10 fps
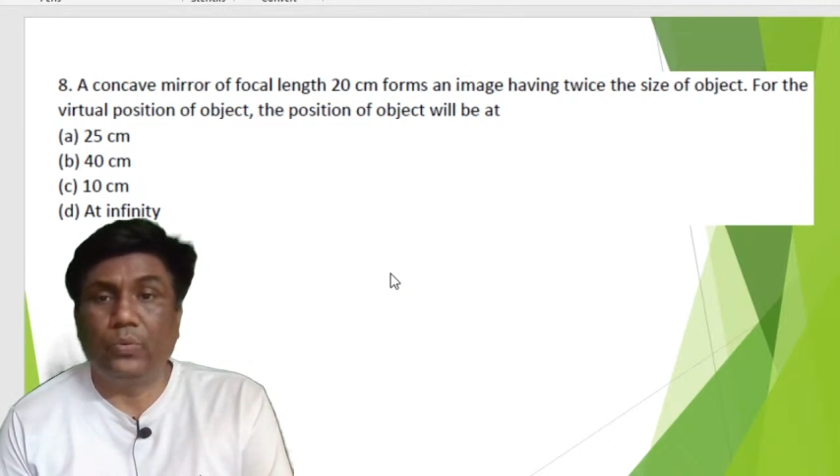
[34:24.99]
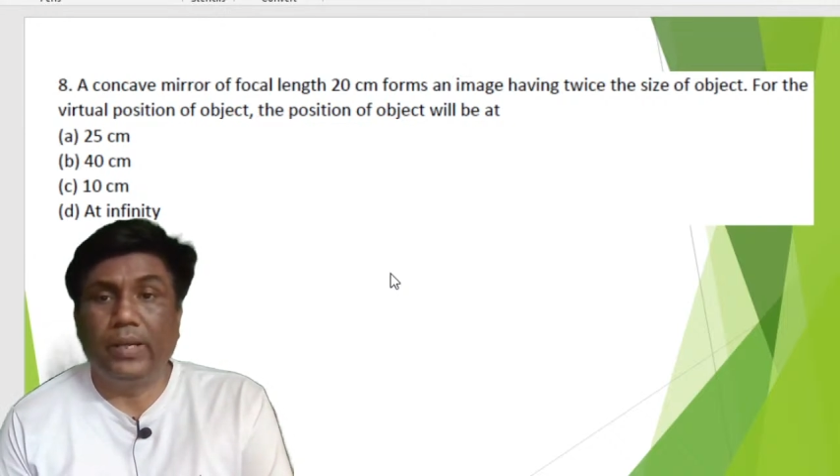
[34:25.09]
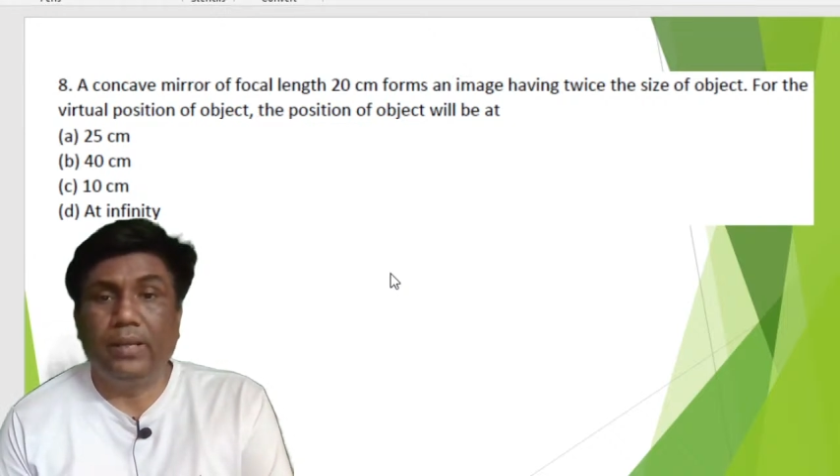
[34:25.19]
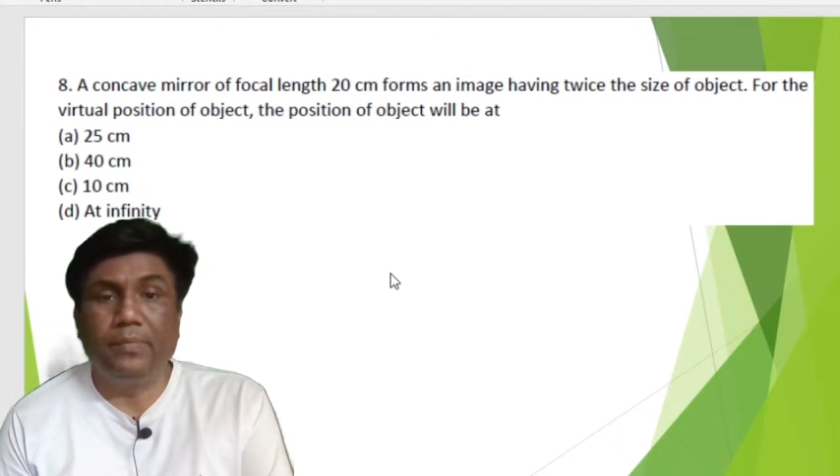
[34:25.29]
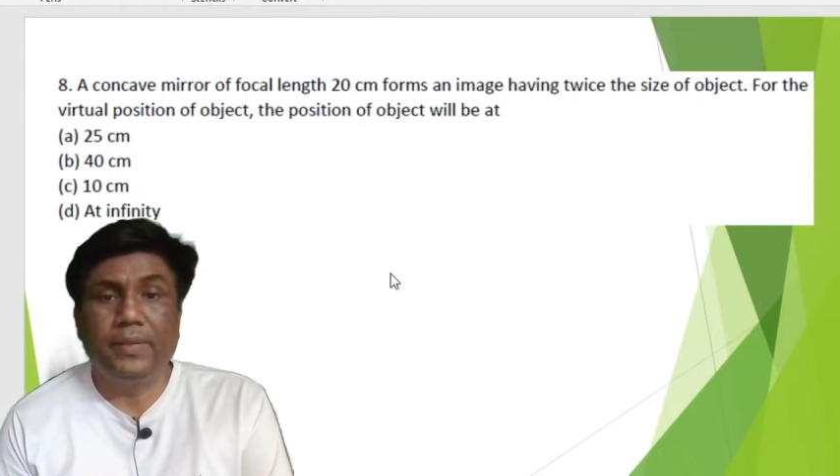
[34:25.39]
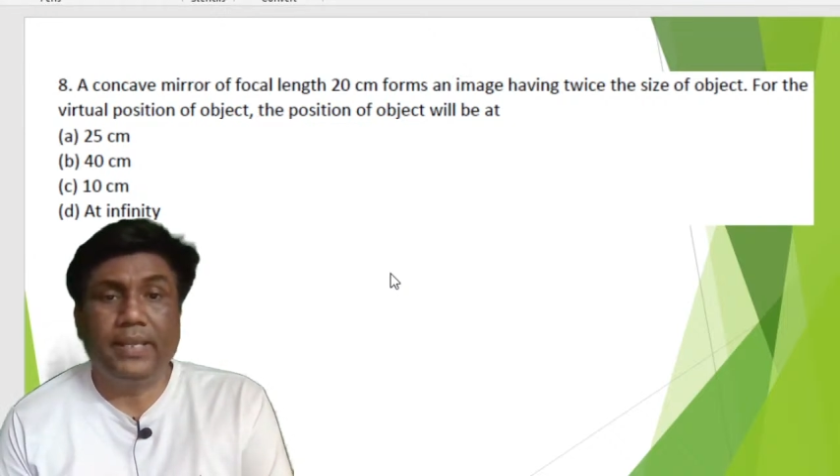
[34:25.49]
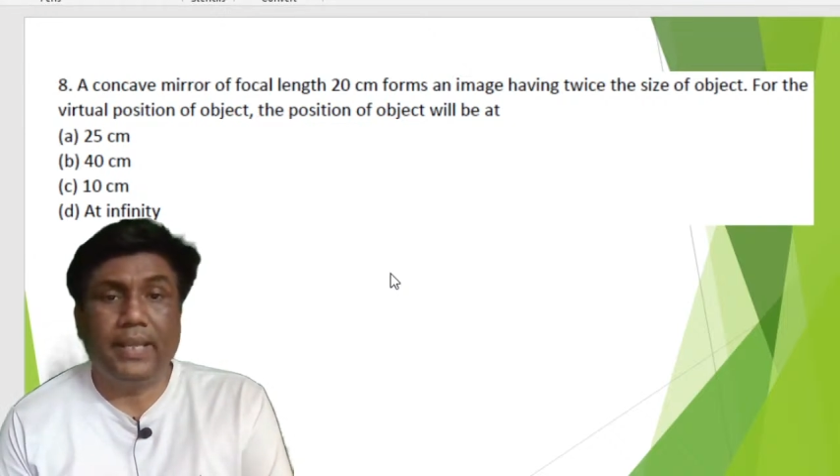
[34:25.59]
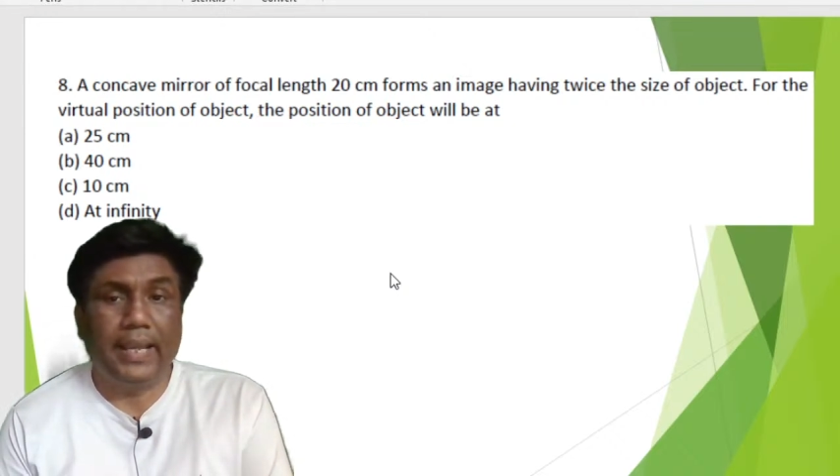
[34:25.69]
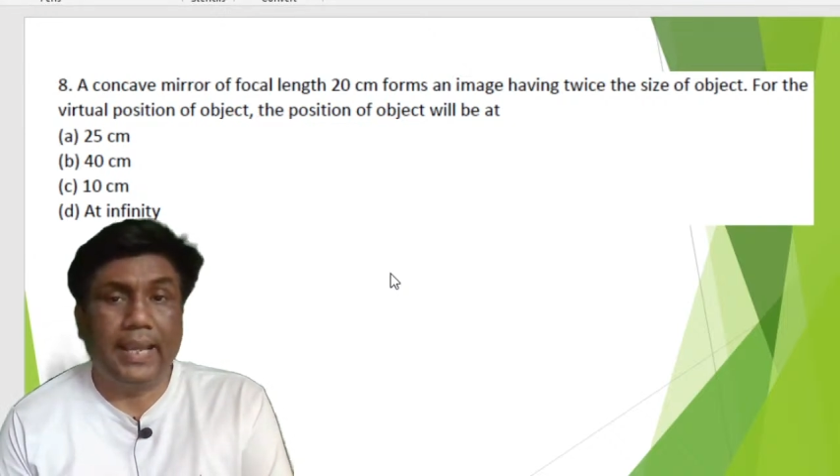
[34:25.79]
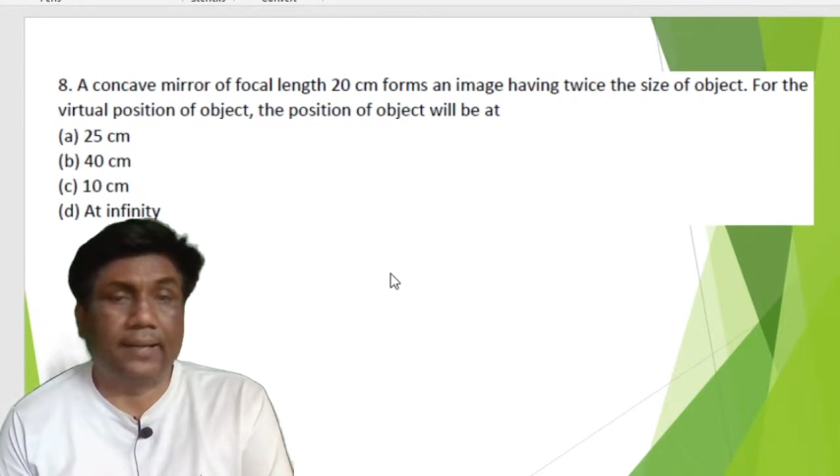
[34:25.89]
will
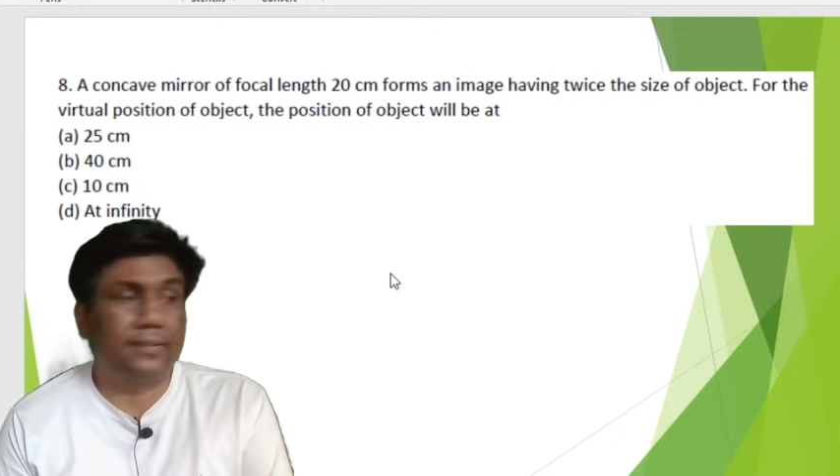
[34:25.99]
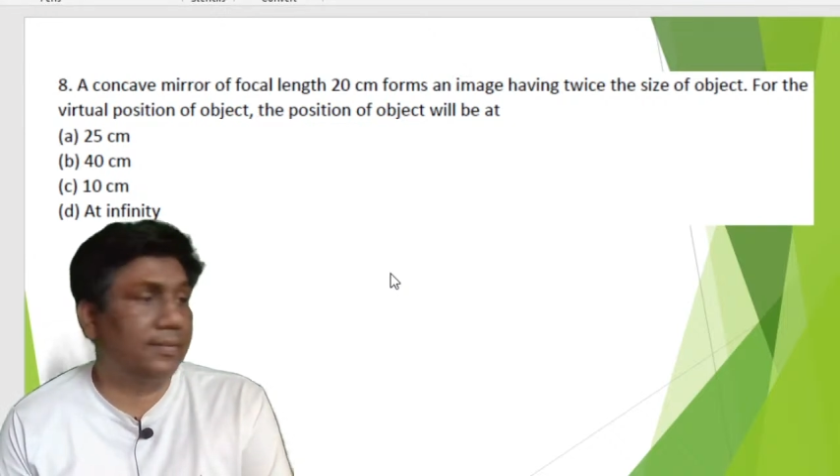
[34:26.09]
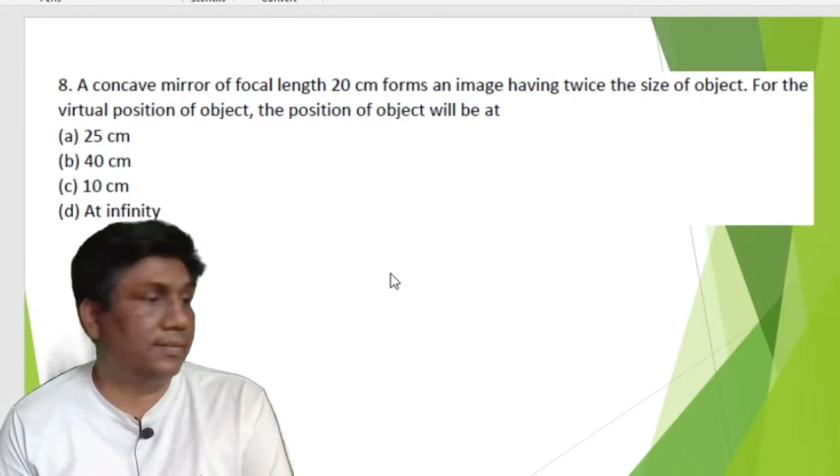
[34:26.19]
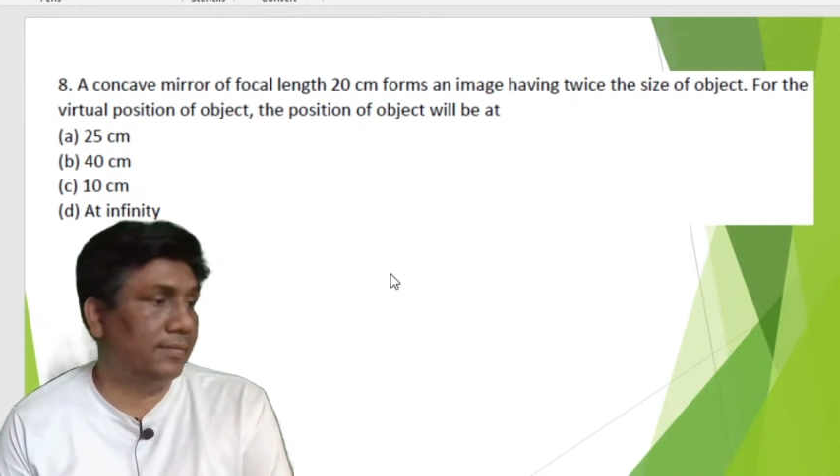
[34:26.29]
be at.